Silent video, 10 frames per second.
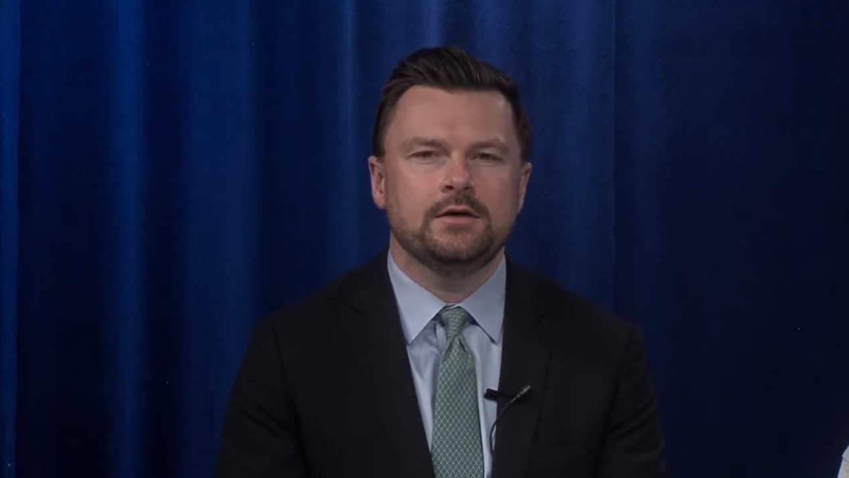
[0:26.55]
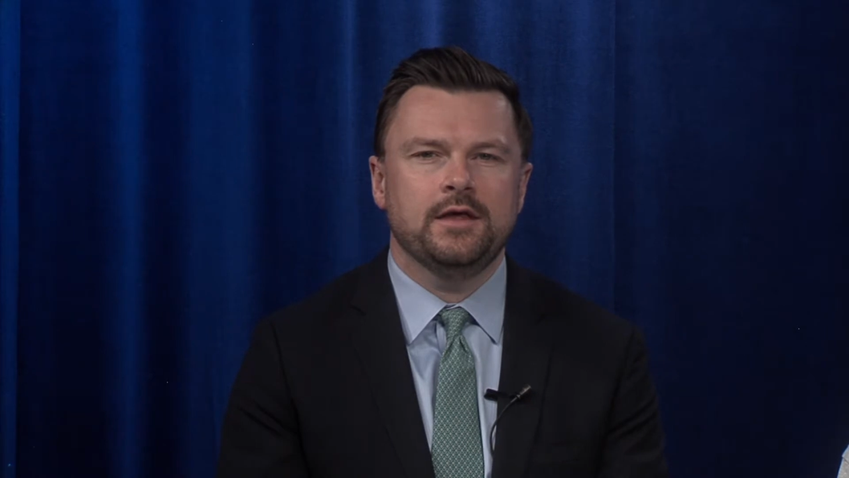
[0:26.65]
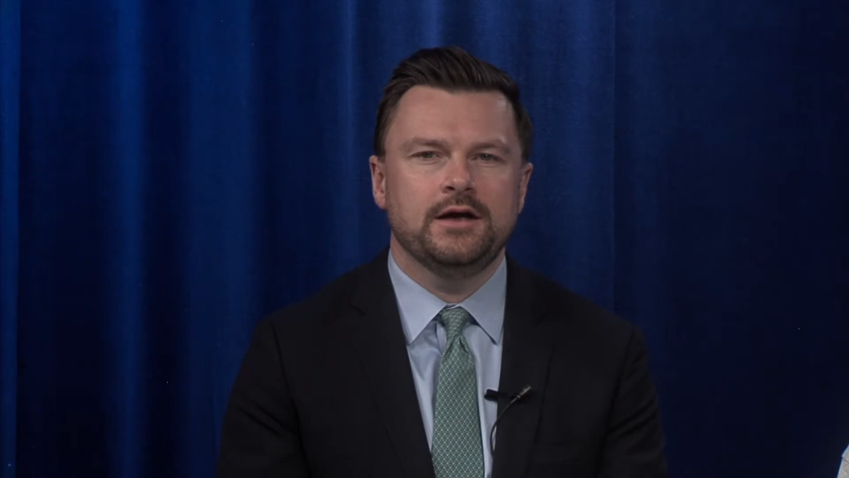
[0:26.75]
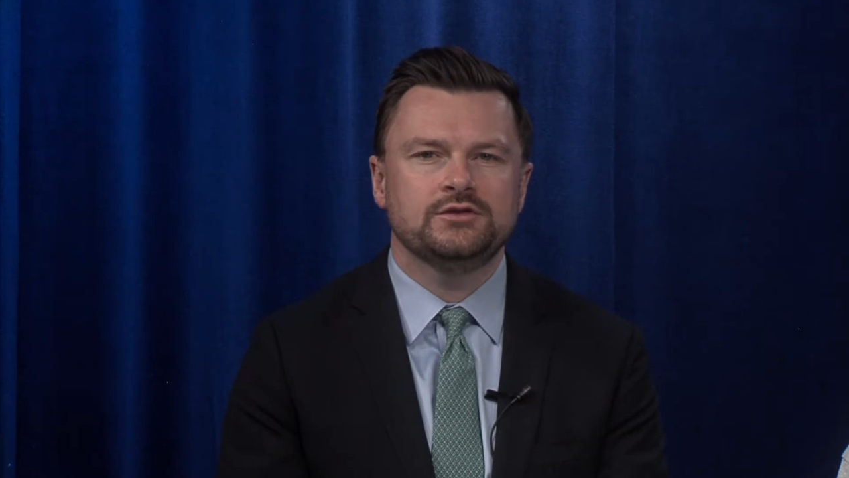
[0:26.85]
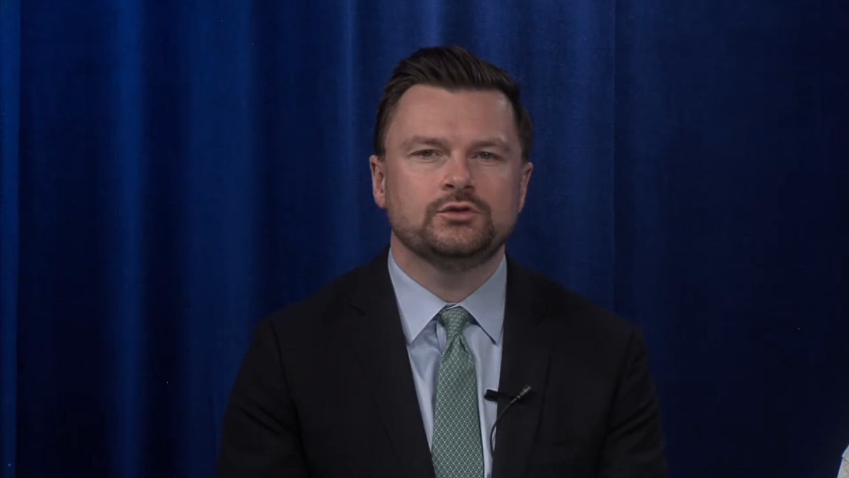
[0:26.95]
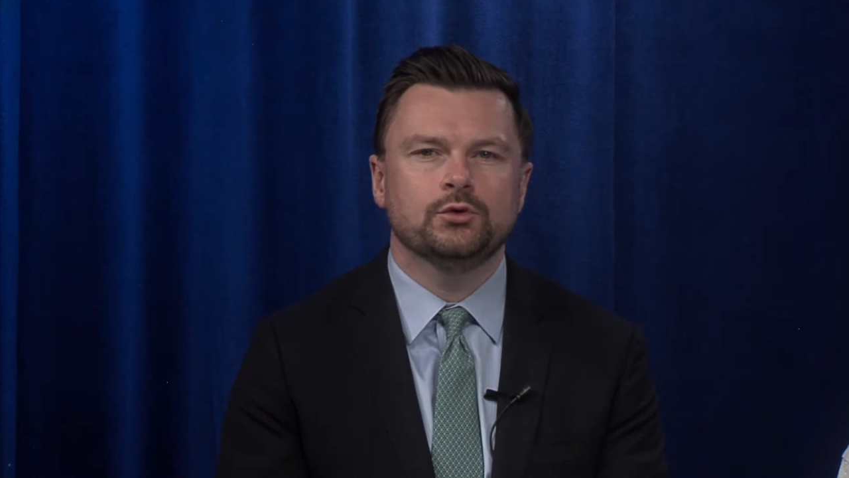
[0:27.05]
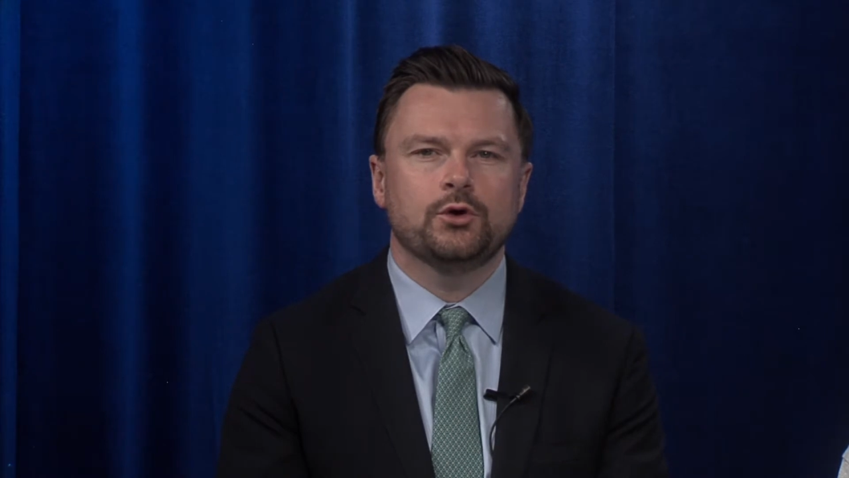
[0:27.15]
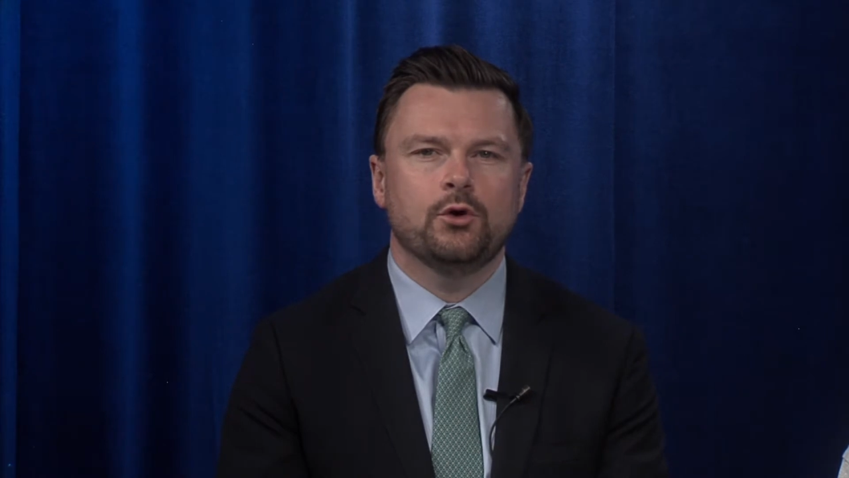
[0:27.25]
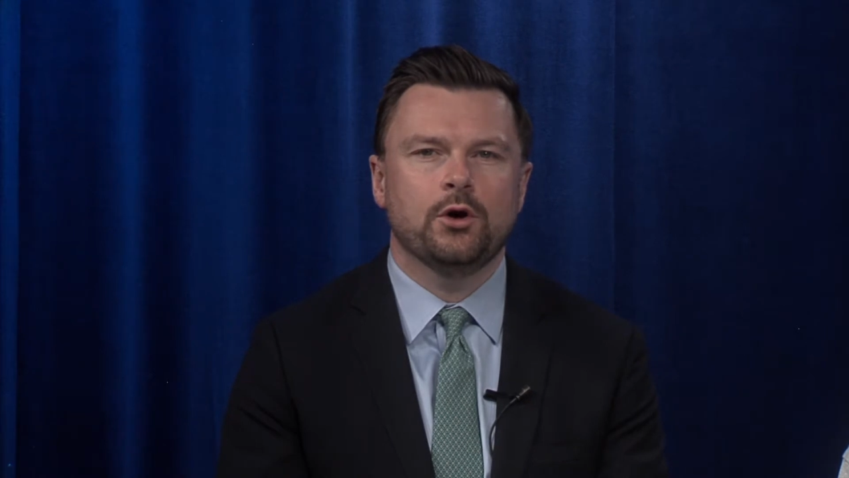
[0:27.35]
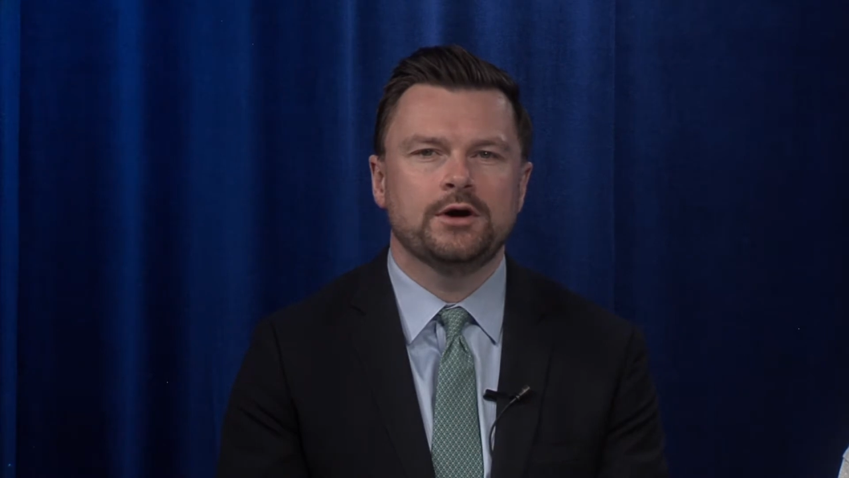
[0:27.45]
The high school
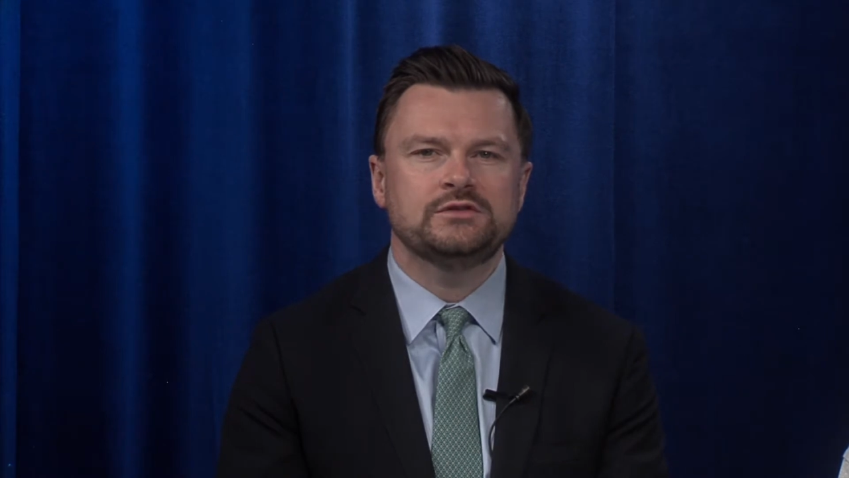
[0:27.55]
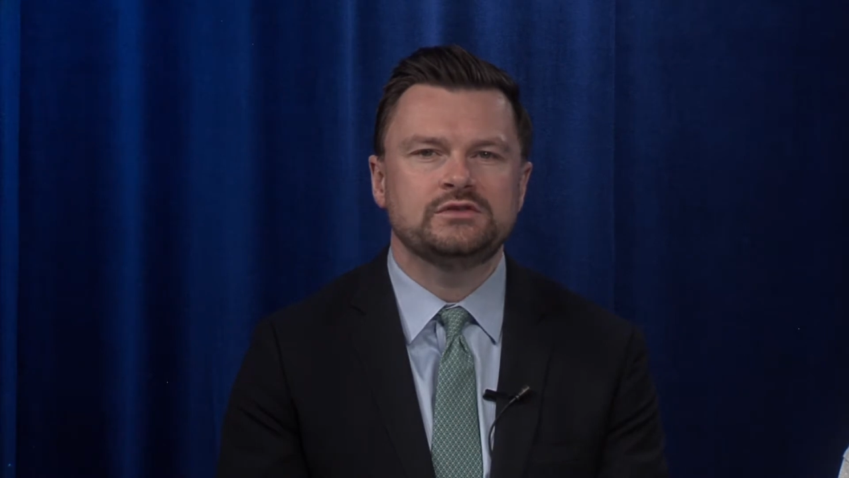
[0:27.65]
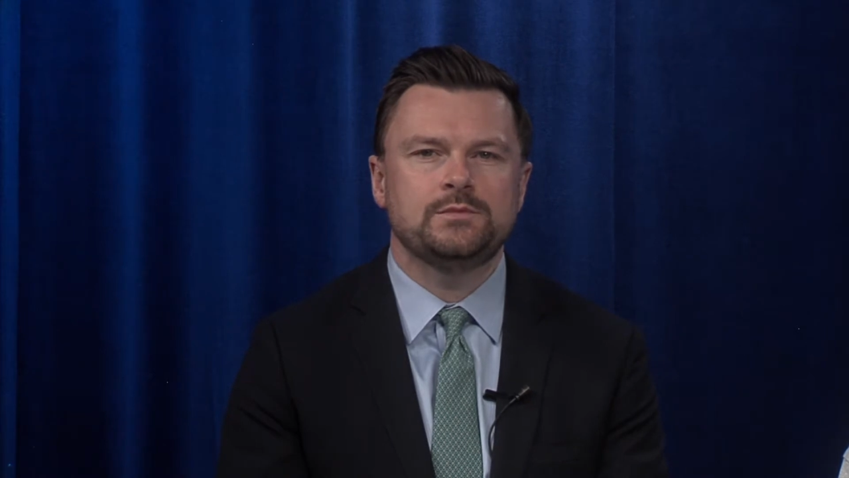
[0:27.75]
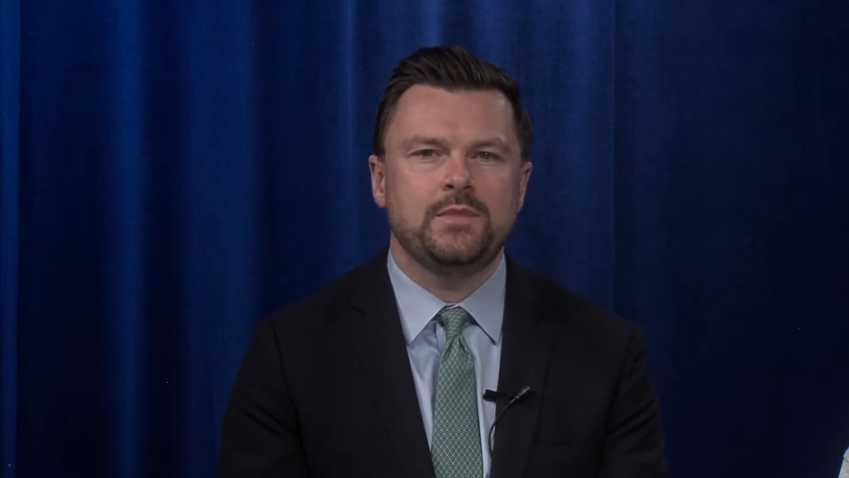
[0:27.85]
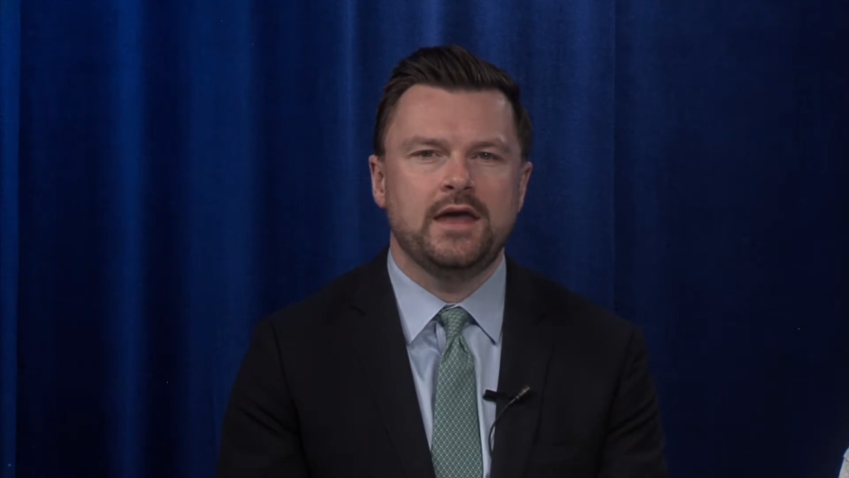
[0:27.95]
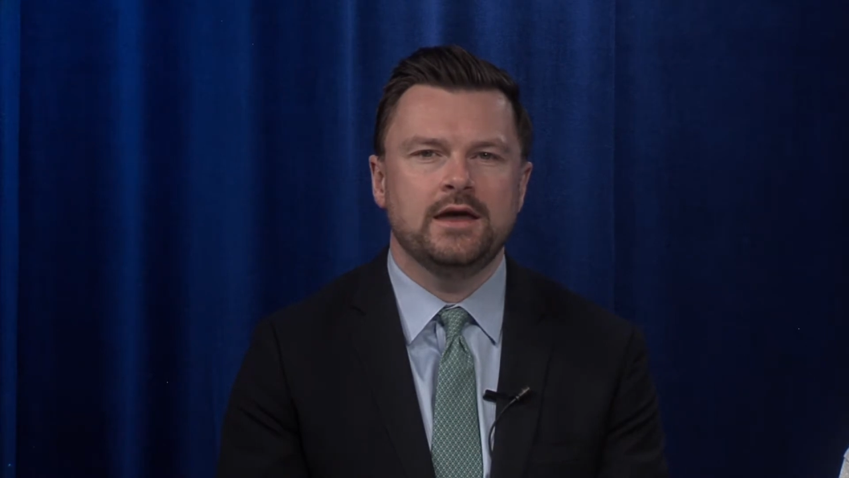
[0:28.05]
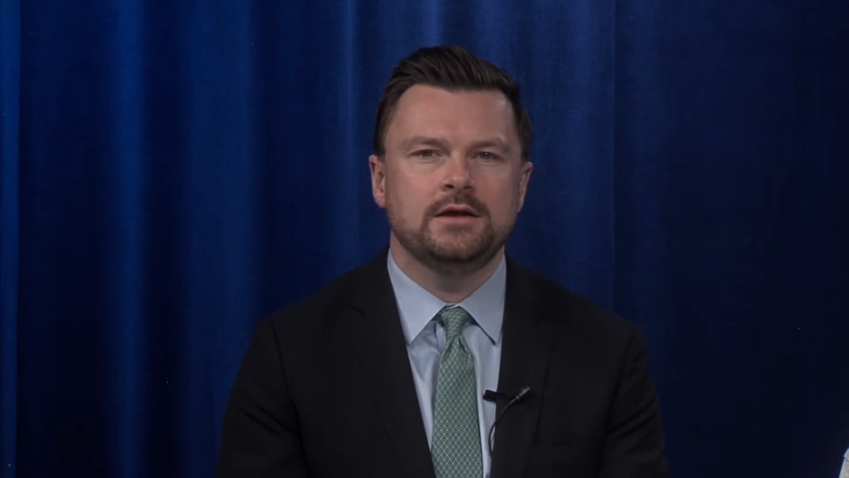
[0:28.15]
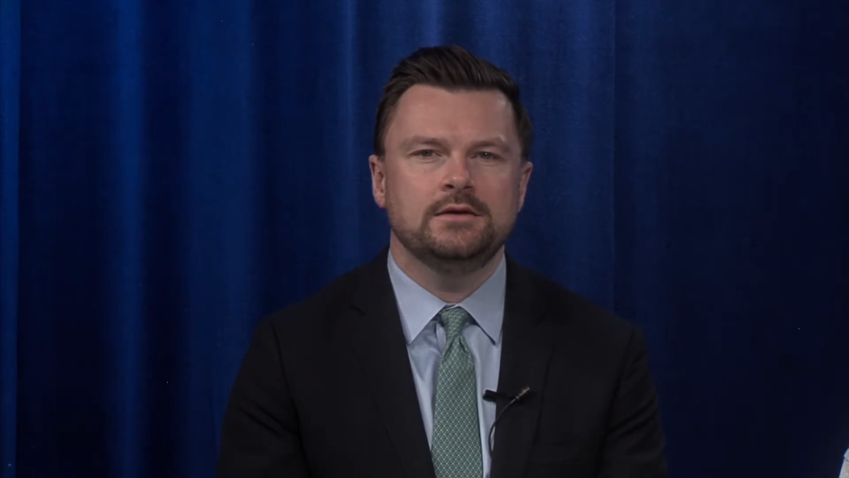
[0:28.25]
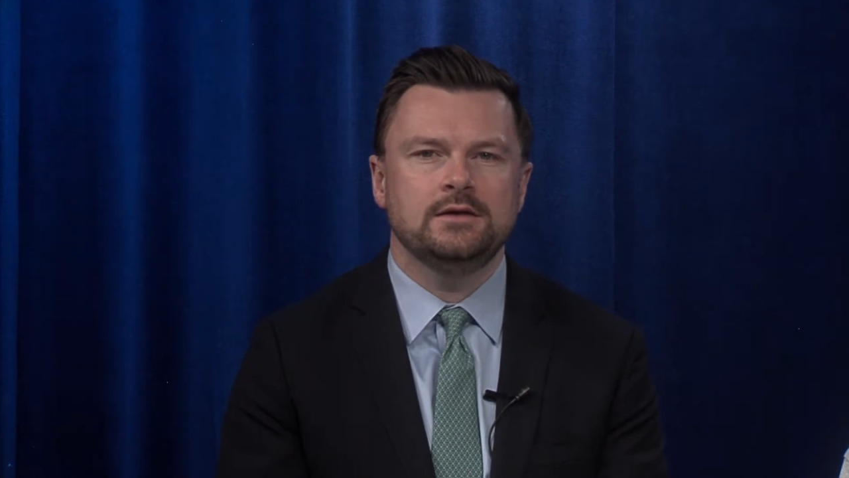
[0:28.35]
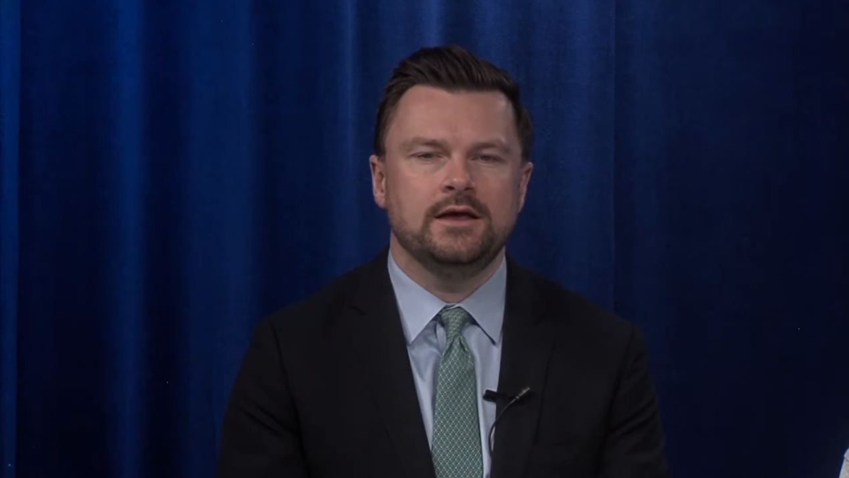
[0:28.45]
chorus, band,